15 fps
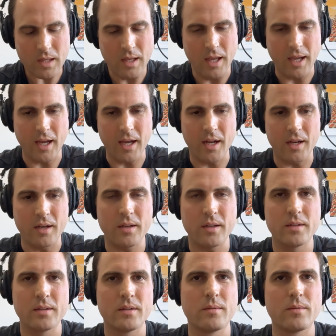and
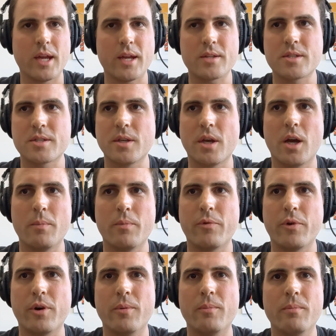that's up
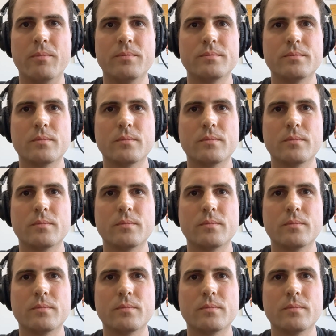from